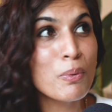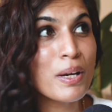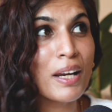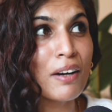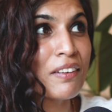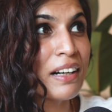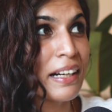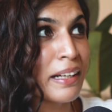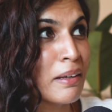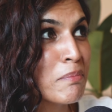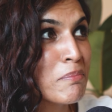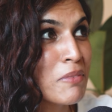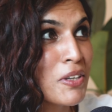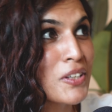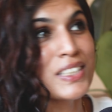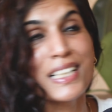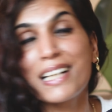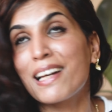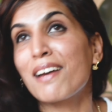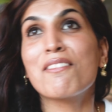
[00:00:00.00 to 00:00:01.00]
We are at a
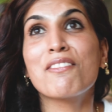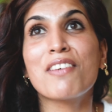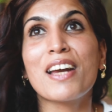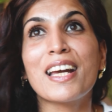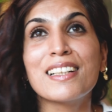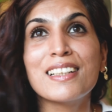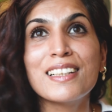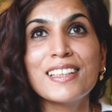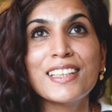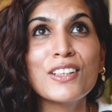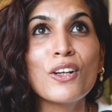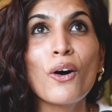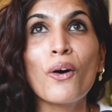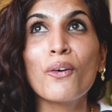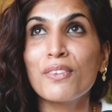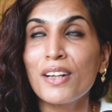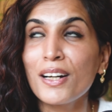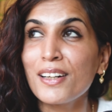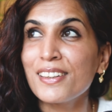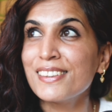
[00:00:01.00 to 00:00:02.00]
music event, you
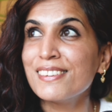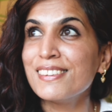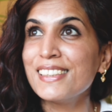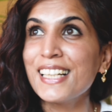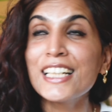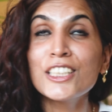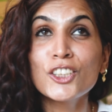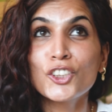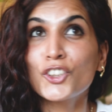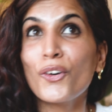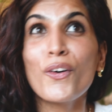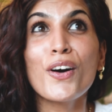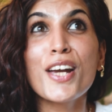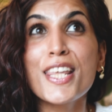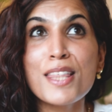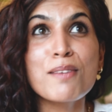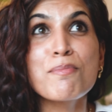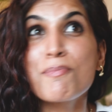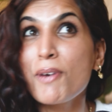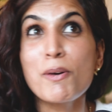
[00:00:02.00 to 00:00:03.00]
know, enjoy
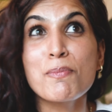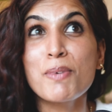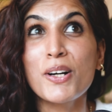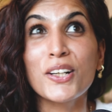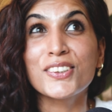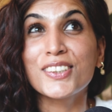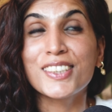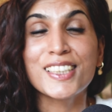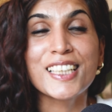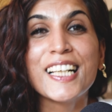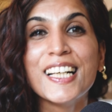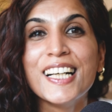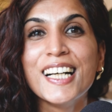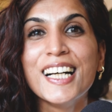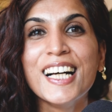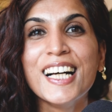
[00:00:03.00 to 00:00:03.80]
the moment.